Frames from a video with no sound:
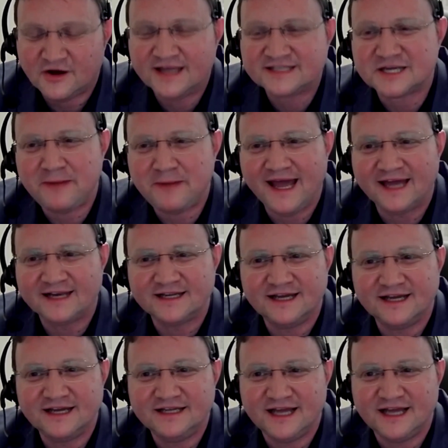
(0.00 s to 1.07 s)
Japan,
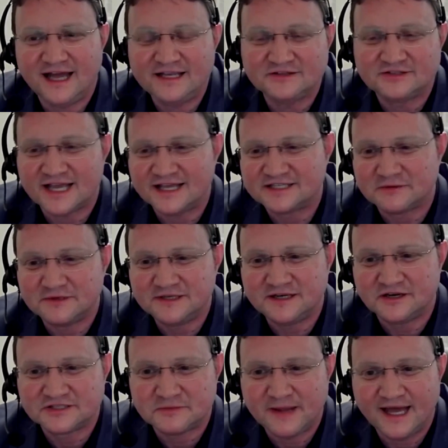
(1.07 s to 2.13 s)
you say,
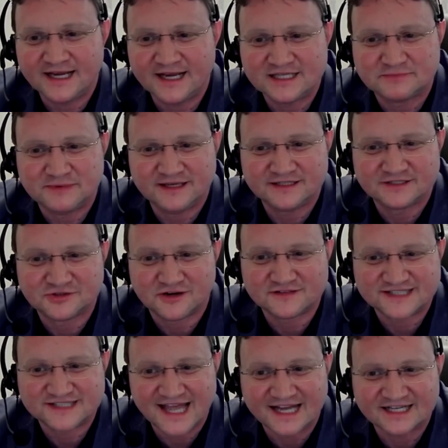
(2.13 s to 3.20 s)
Japan has been sort of
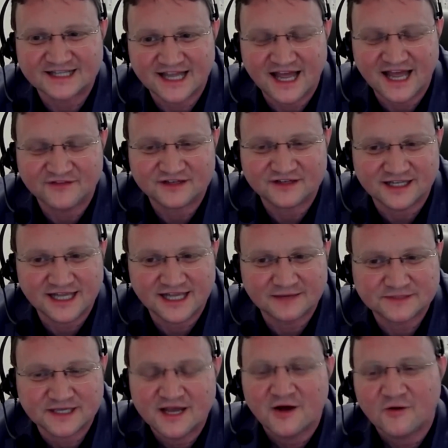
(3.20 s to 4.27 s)
stagnant. They haven't
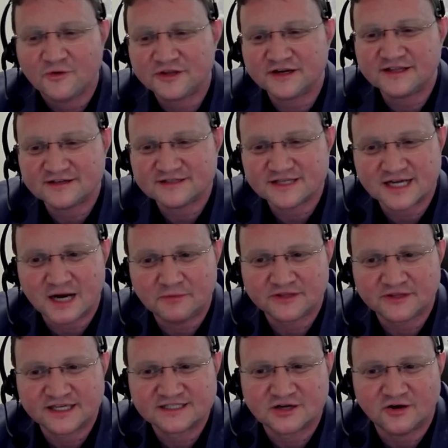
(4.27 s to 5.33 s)
collapsed. Well, there's a couple
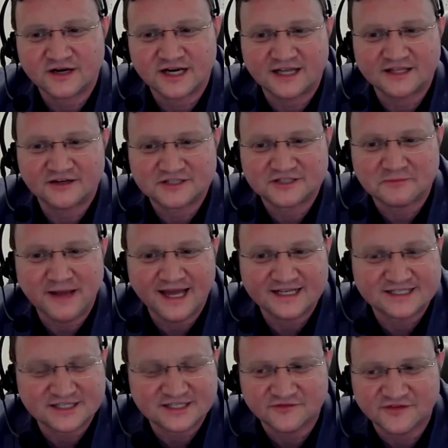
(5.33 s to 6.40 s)
things going on there. Japan
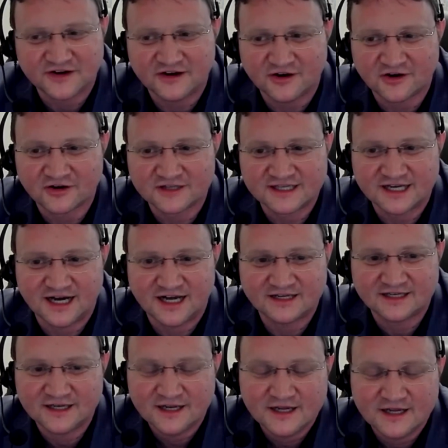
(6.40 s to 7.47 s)
is still very early on.
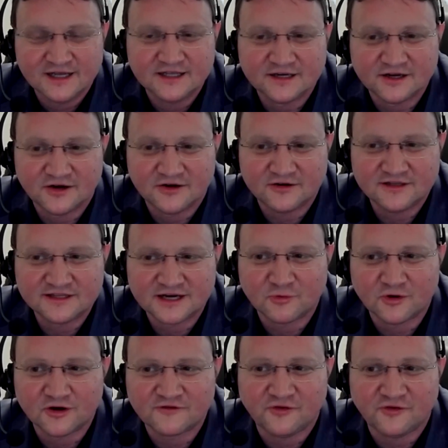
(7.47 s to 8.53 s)
Their
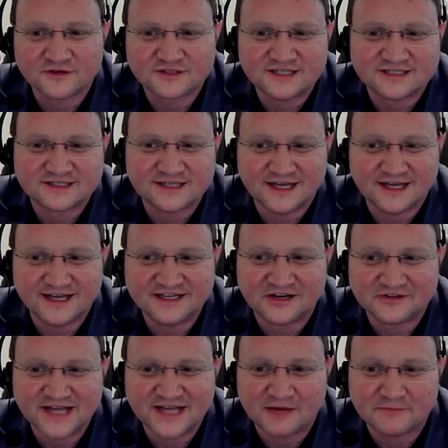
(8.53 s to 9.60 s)
workforce is,
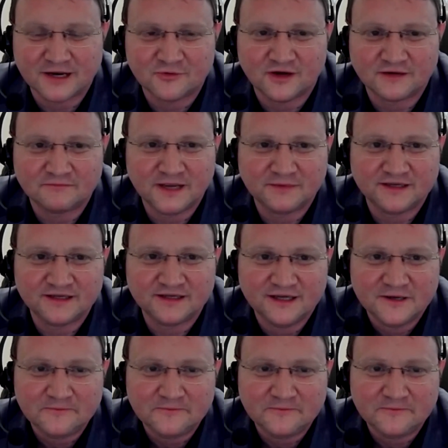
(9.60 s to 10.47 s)
down by what, maybe